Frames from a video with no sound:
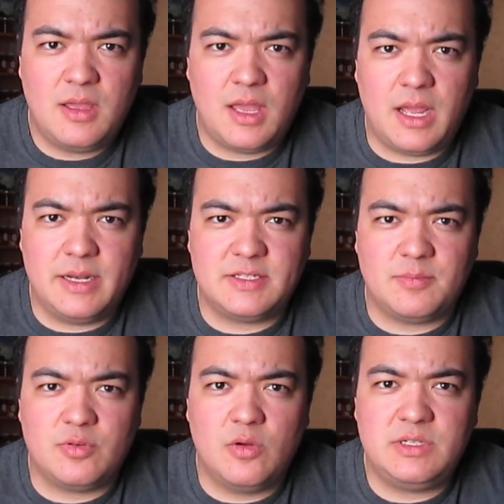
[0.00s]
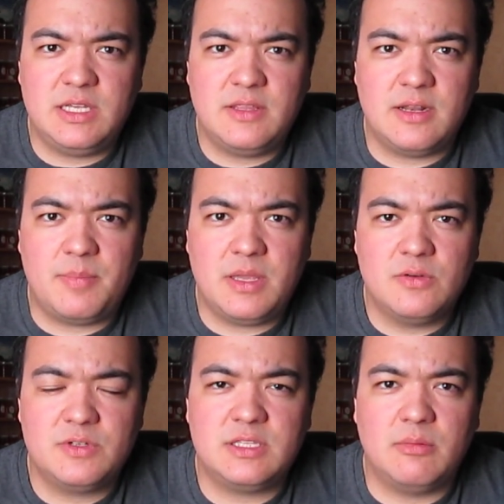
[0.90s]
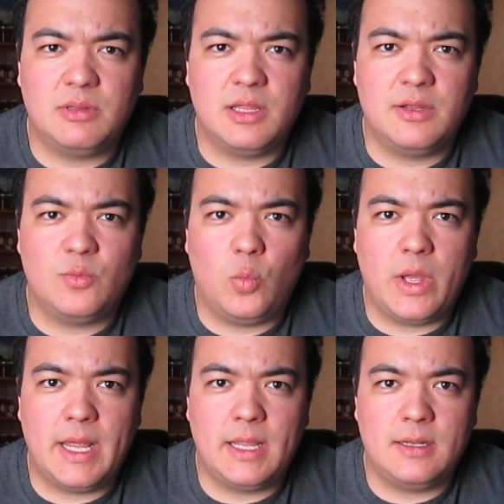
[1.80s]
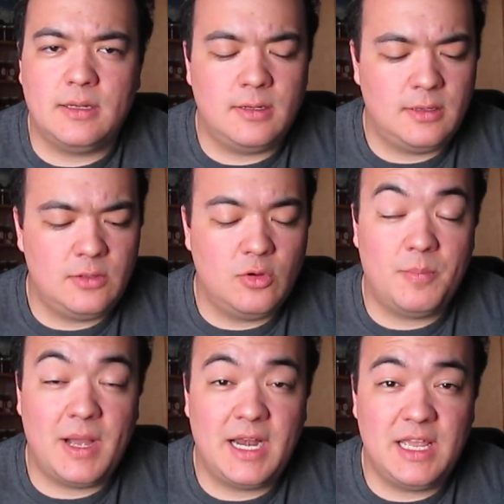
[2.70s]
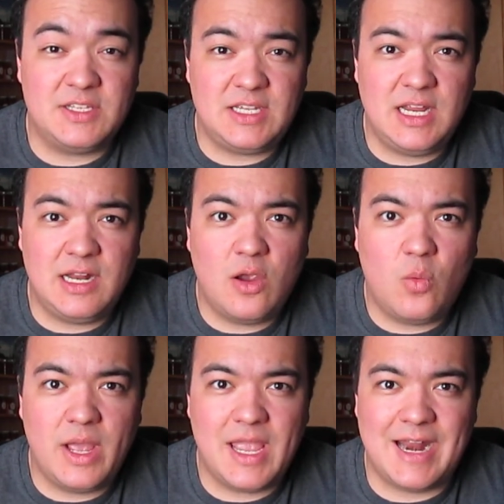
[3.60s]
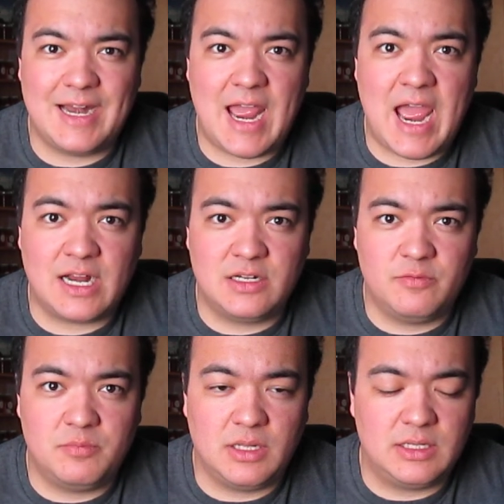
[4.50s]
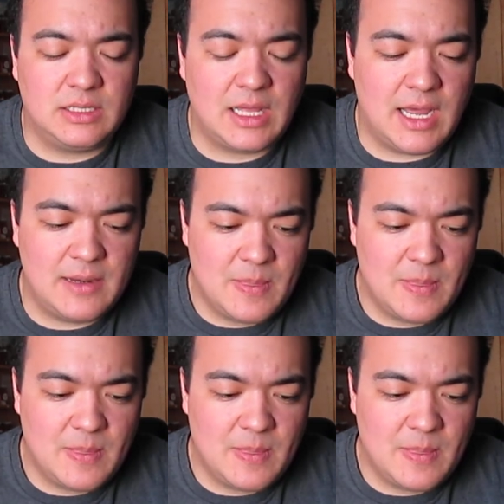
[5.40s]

and it's a protein that appears in the blood when your body is eating away at an active blood clot.